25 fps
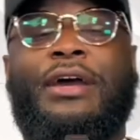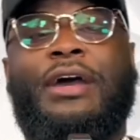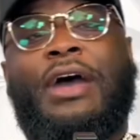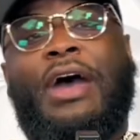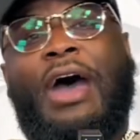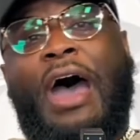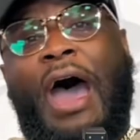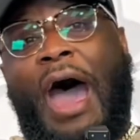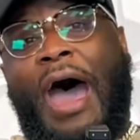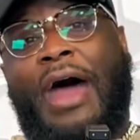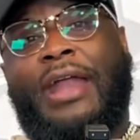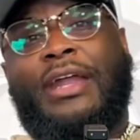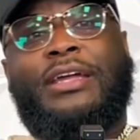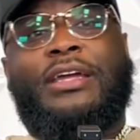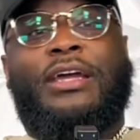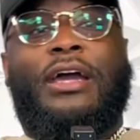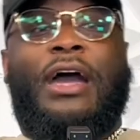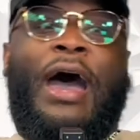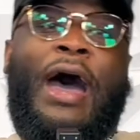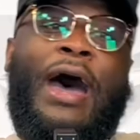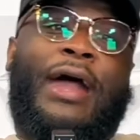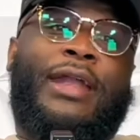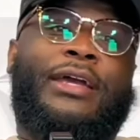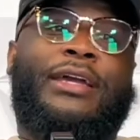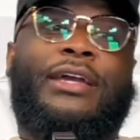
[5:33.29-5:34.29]
How
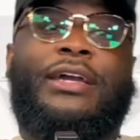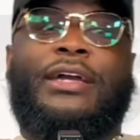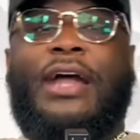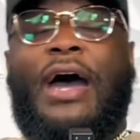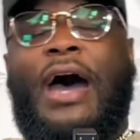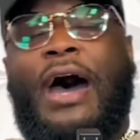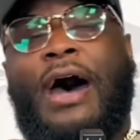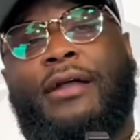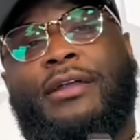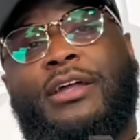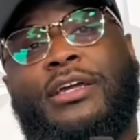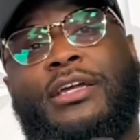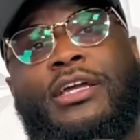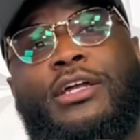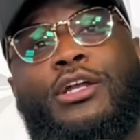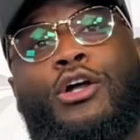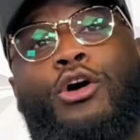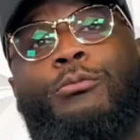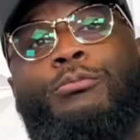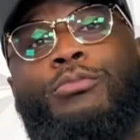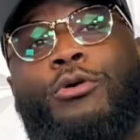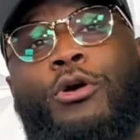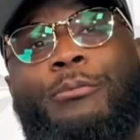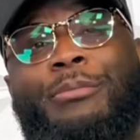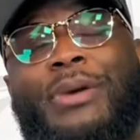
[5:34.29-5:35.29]
to get out and get on
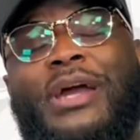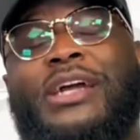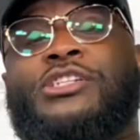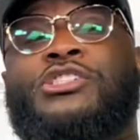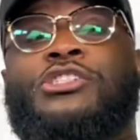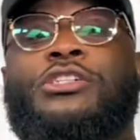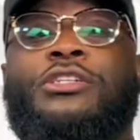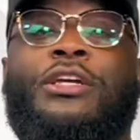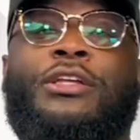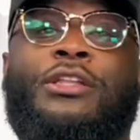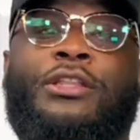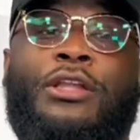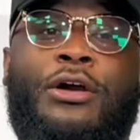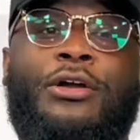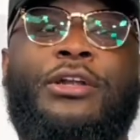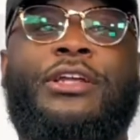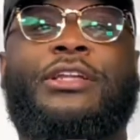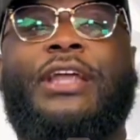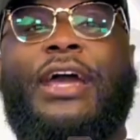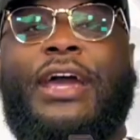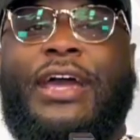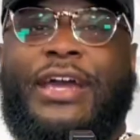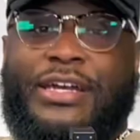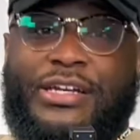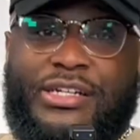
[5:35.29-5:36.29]
probation in 30
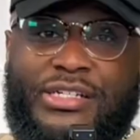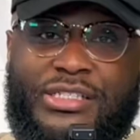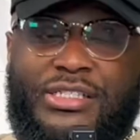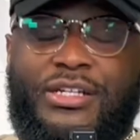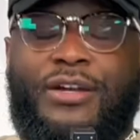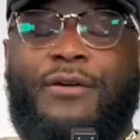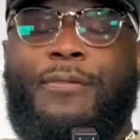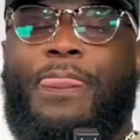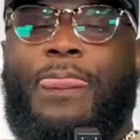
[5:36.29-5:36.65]
days